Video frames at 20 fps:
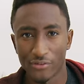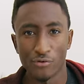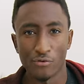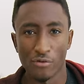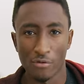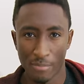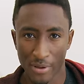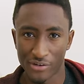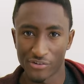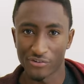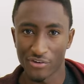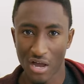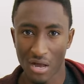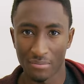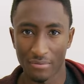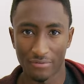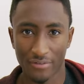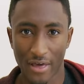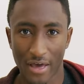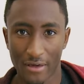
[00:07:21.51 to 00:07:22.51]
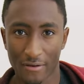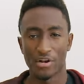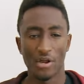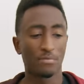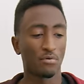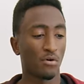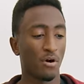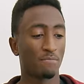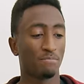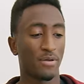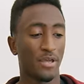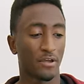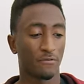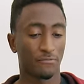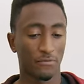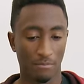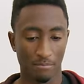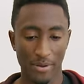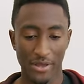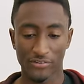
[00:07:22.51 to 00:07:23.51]
that do the best job of that. My #1 pick
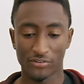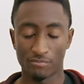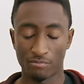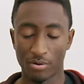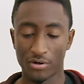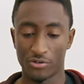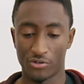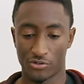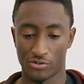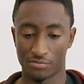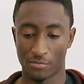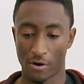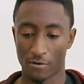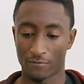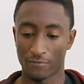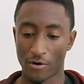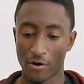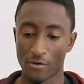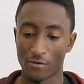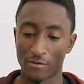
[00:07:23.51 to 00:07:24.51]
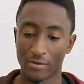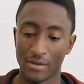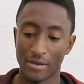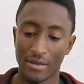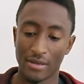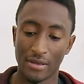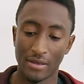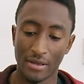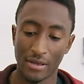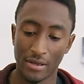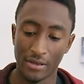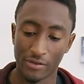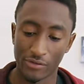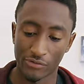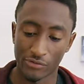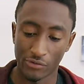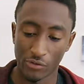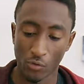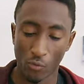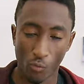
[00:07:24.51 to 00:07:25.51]
for best budget smartphone
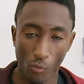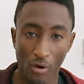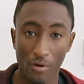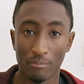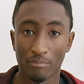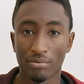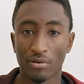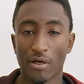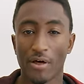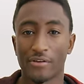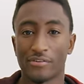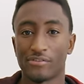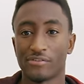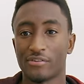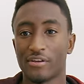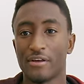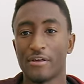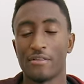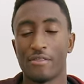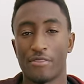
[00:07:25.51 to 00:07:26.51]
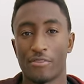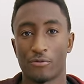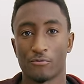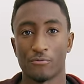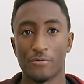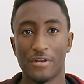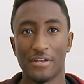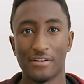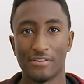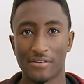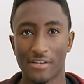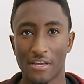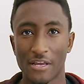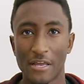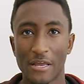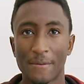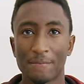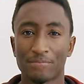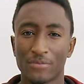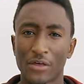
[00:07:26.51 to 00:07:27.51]
is the OnePlus
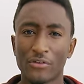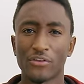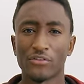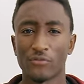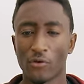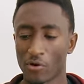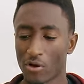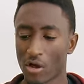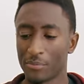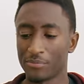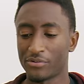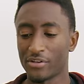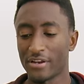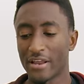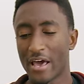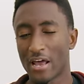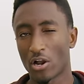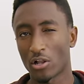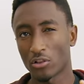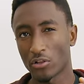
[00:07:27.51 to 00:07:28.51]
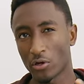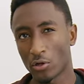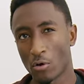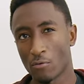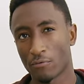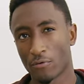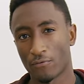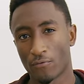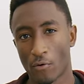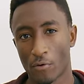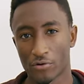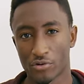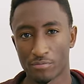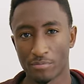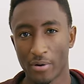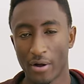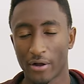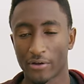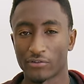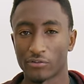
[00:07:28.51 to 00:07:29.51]
3T. Now this phone comes in at a little over
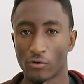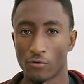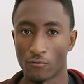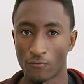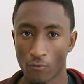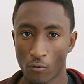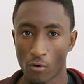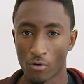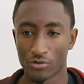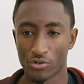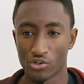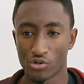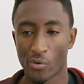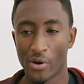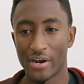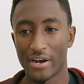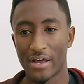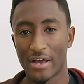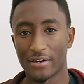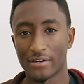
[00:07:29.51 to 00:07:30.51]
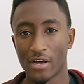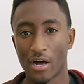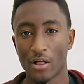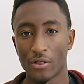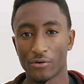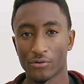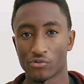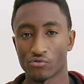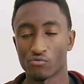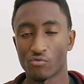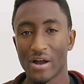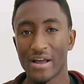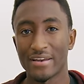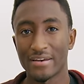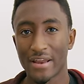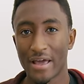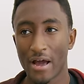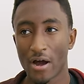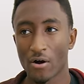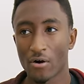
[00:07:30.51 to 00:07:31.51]
$400, so $429 right
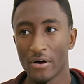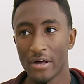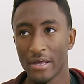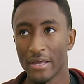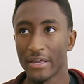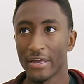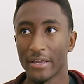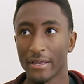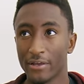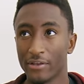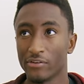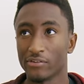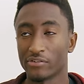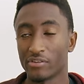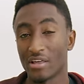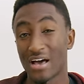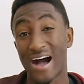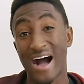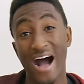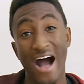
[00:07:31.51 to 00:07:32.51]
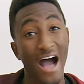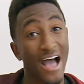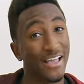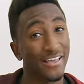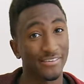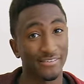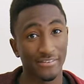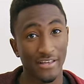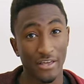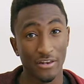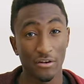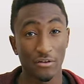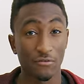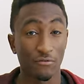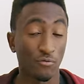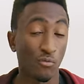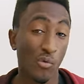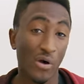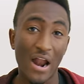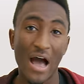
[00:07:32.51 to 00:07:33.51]
now is the highest end
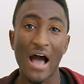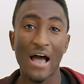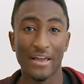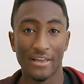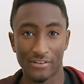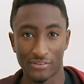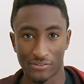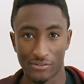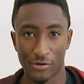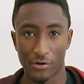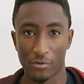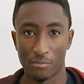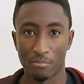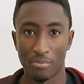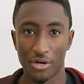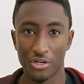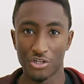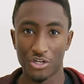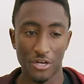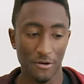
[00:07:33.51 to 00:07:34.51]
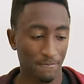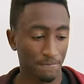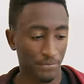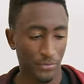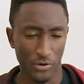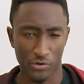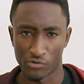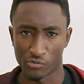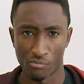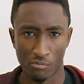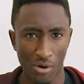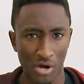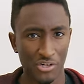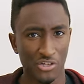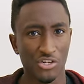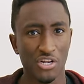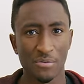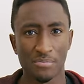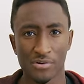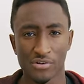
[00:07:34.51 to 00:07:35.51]
of what I consider budget. There's
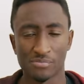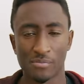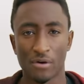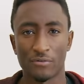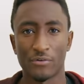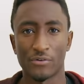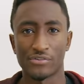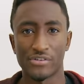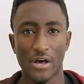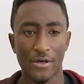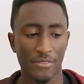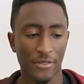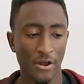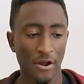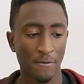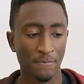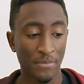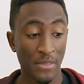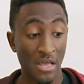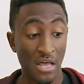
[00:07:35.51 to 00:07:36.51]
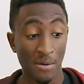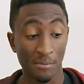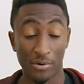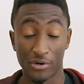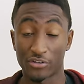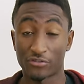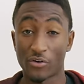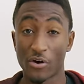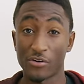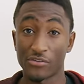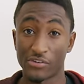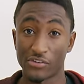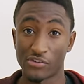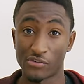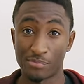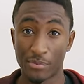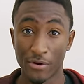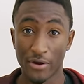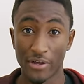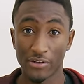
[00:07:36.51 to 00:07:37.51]
much cheaper smartphones out there, but as far as
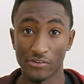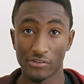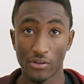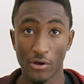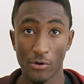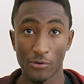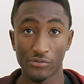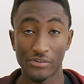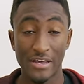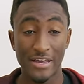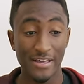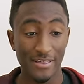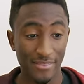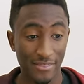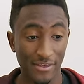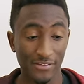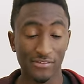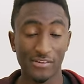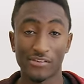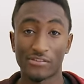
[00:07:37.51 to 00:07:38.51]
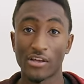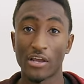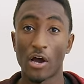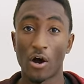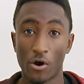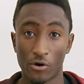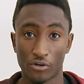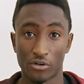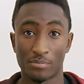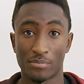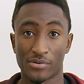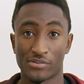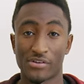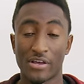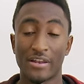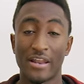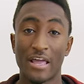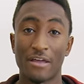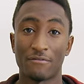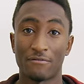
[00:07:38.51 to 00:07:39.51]
experience goes, this is
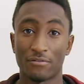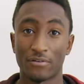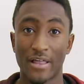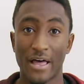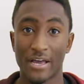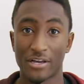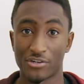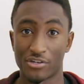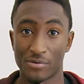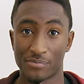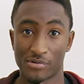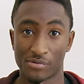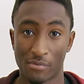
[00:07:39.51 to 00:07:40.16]
100% a flagship